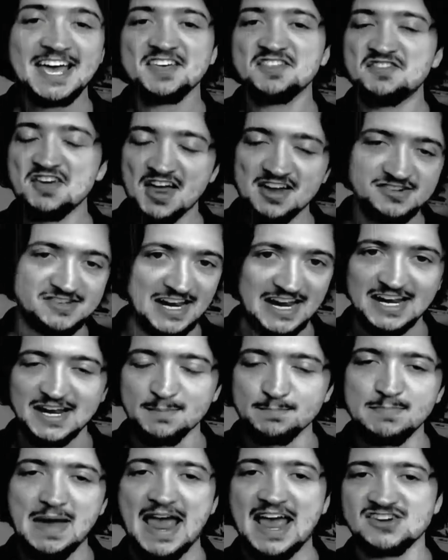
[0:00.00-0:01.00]
then take a
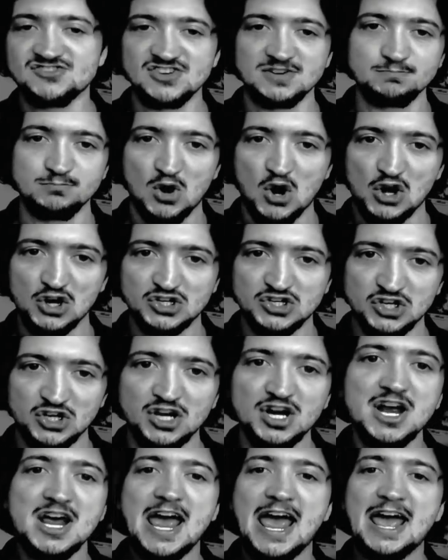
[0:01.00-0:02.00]
magic
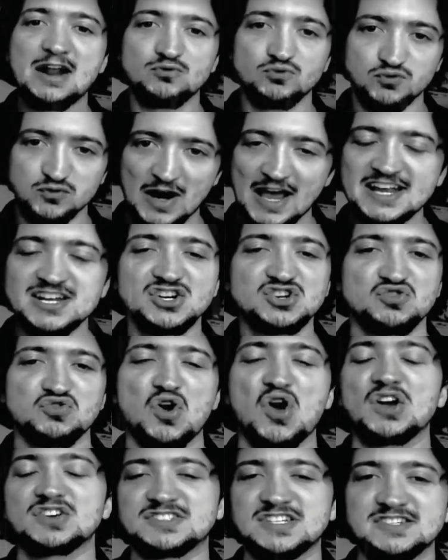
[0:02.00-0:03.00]
marker, and right
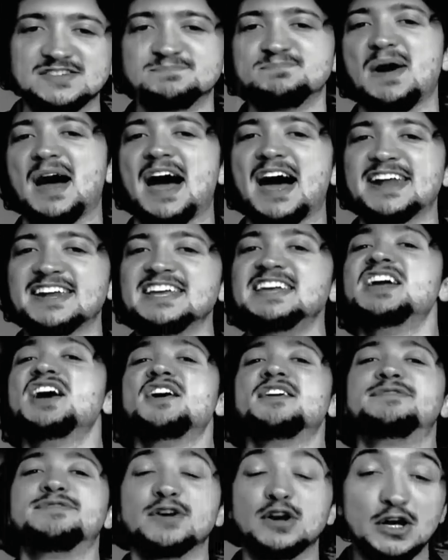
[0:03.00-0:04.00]
across his body,
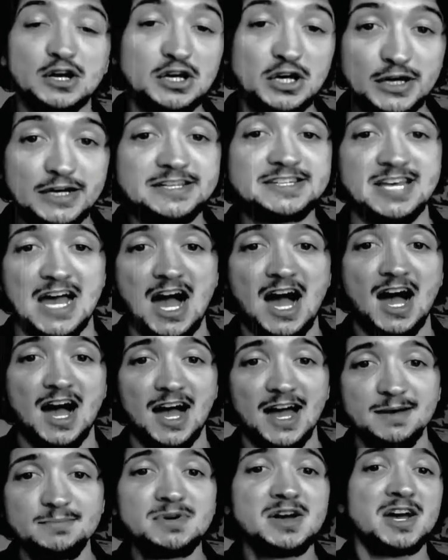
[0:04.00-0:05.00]
for a good
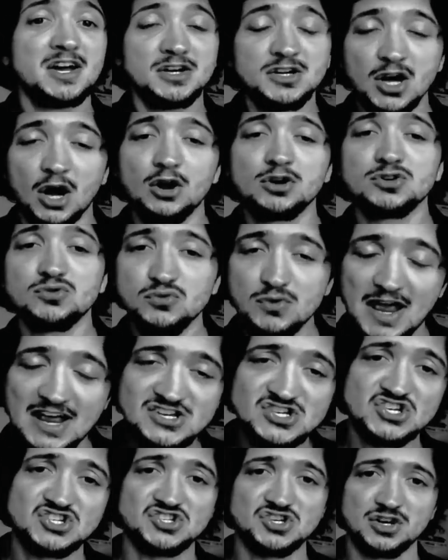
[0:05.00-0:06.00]
time, go to
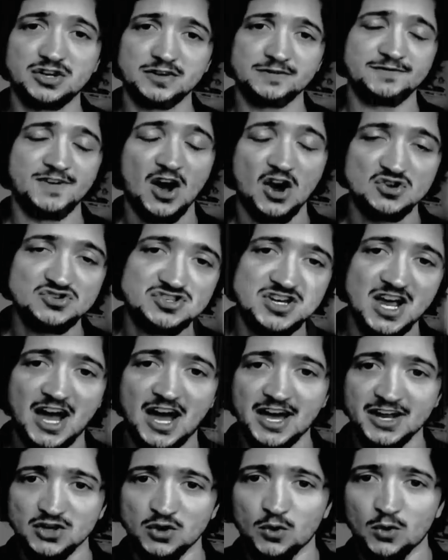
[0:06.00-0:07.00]

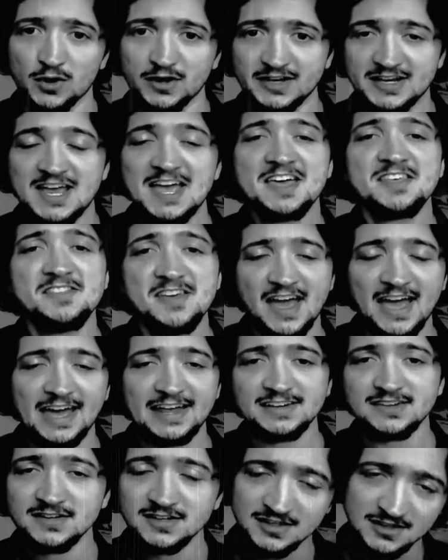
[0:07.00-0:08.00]
registertovote.org.
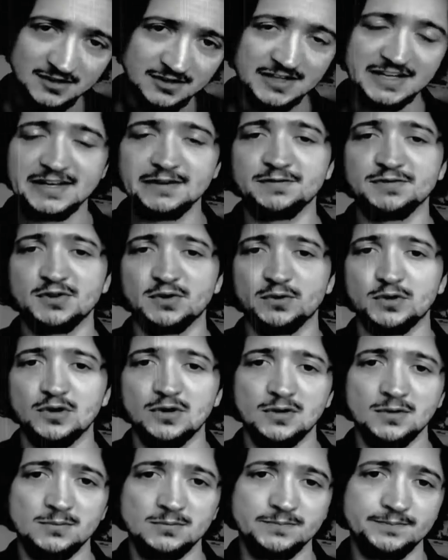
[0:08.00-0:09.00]
Then leave the
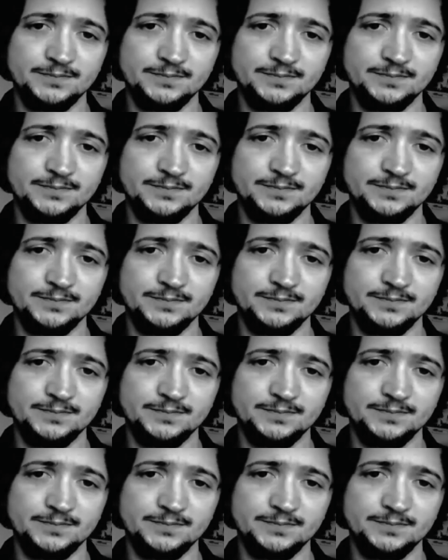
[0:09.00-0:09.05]
room.